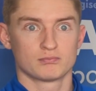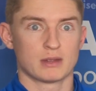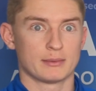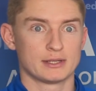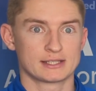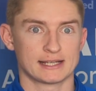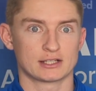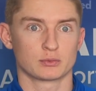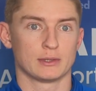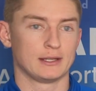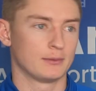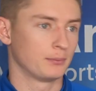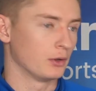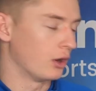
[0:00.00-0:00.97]
maybe
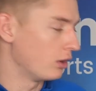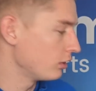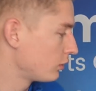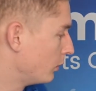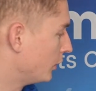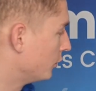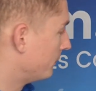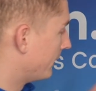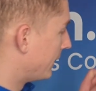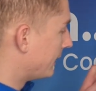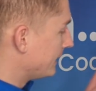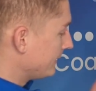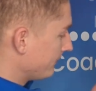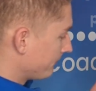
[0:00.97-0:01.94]
6-week block will
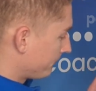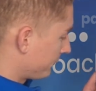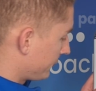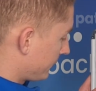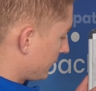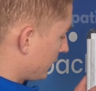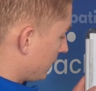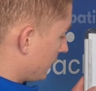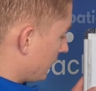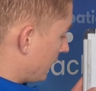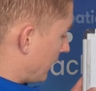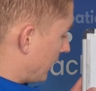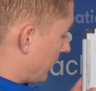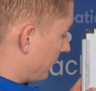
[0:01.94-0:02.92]
be,
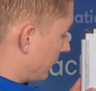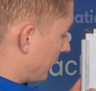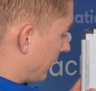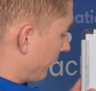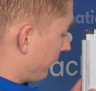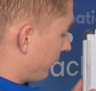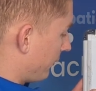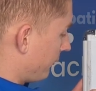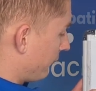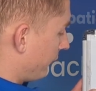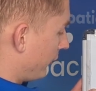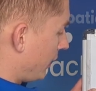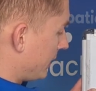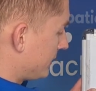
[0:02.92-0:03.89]
you'll have
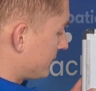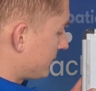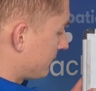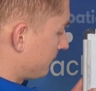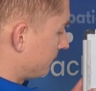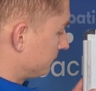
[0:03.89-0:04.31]
flight,